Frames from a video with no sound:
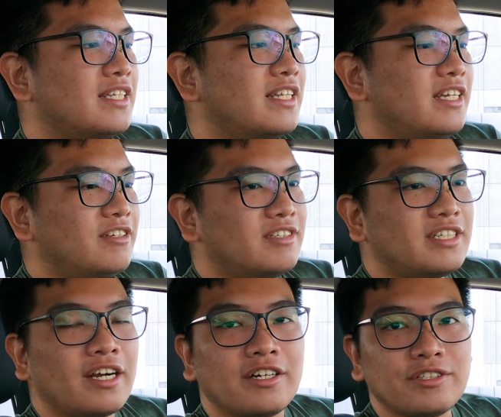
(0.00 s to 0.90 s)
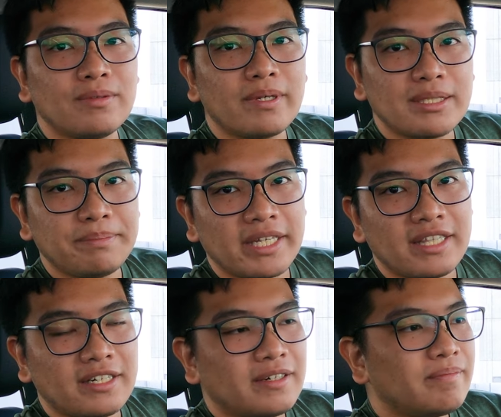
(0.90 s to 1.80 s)
that they used here are so much
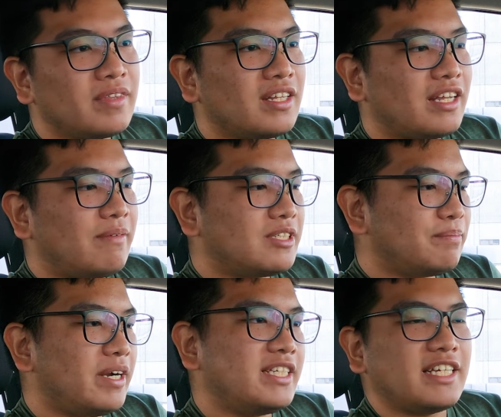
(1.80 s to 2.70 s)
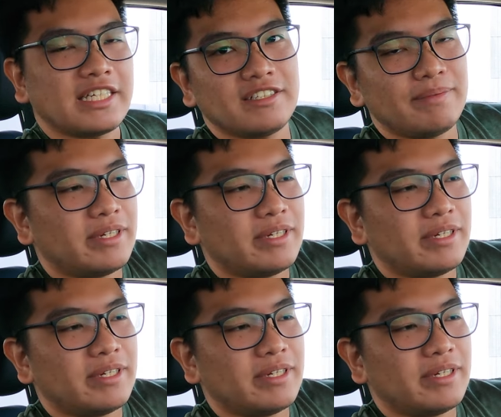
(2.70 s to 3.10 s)
better. I'm surprised actually